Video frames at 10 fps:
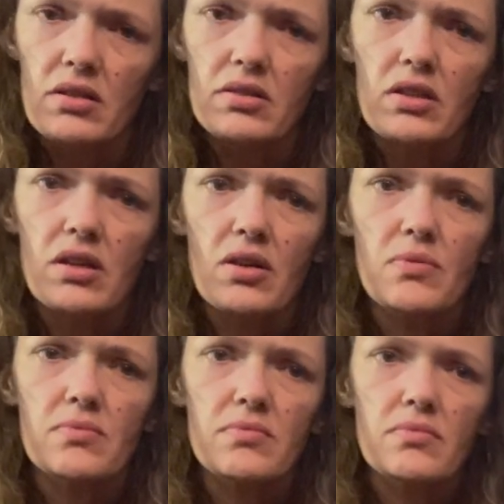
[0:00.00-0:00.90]
you know,
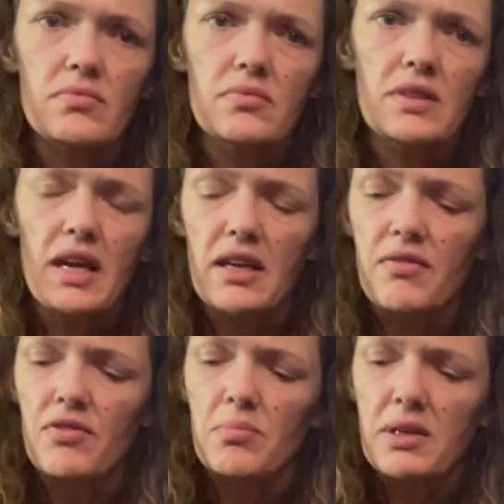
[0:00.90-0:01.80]
take
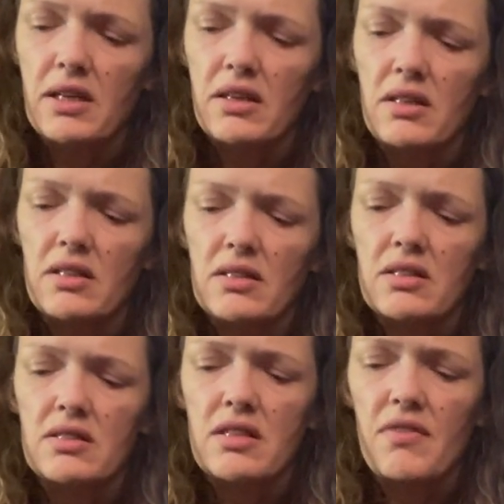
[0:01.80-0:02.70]
it from me. This
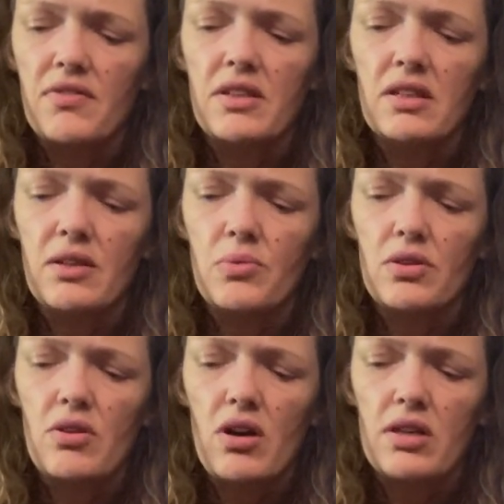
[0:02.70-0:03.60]
is definitely one of
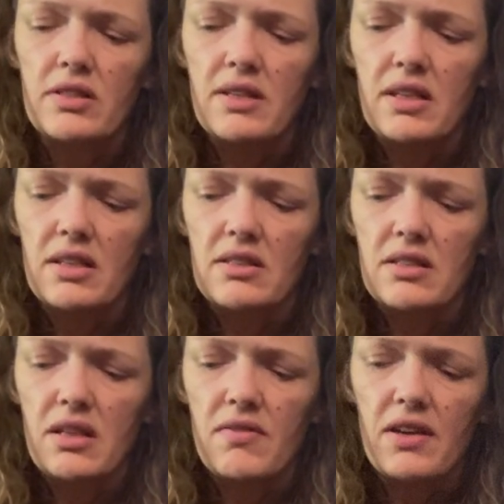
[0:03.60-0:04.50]
the hardest things
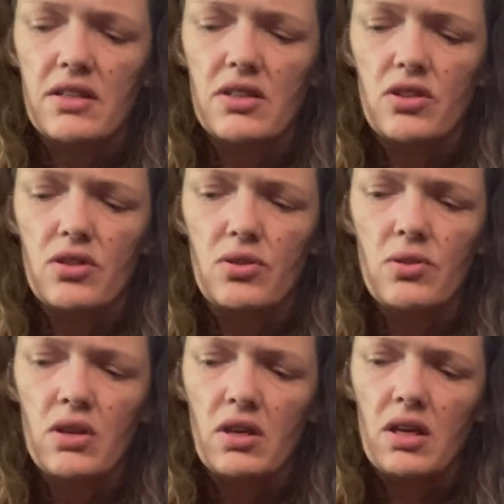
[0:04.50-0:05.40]
I've had to do
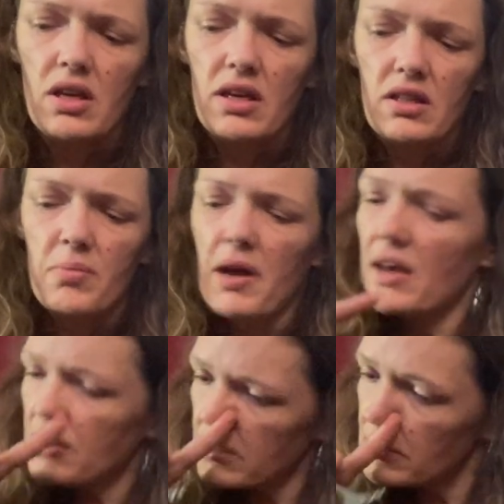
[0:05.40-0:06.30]
in the
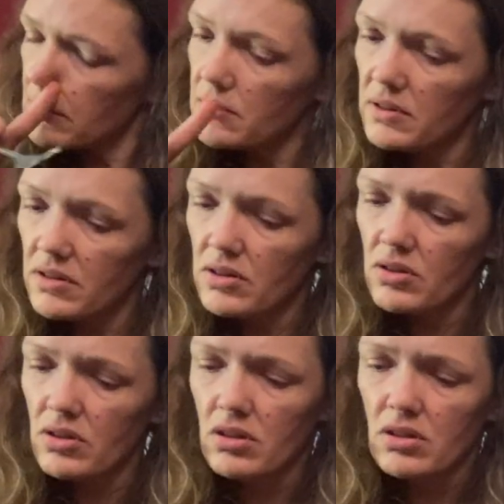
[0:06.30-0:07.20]
past
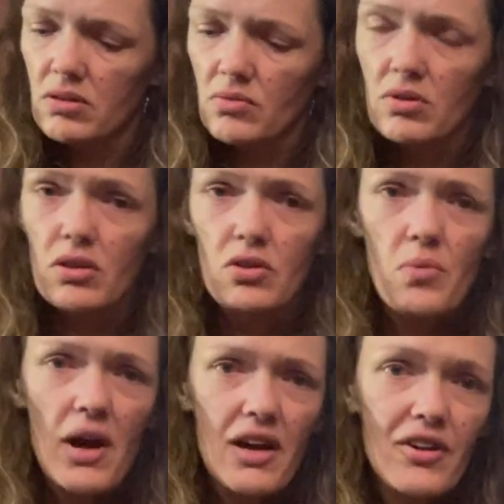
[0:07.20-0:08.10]
little
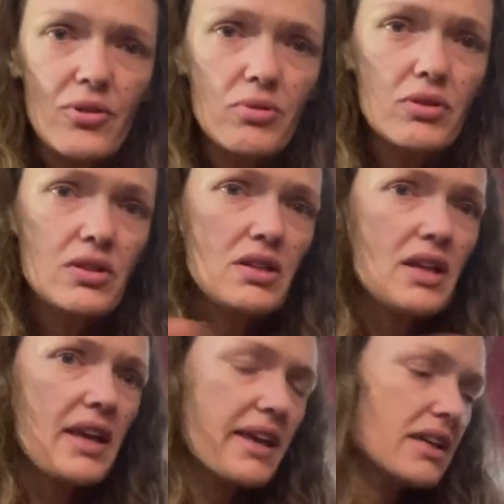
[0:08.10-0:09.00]
while.
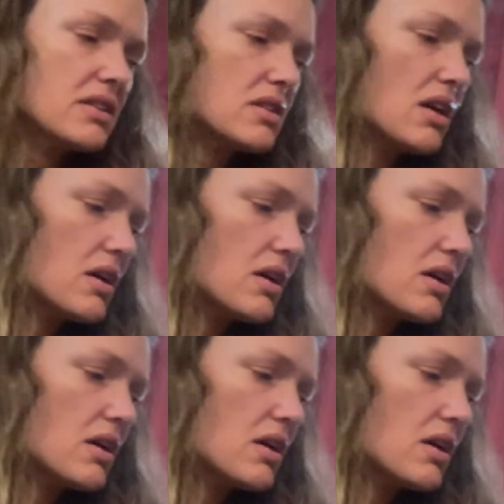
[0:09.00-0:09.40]
And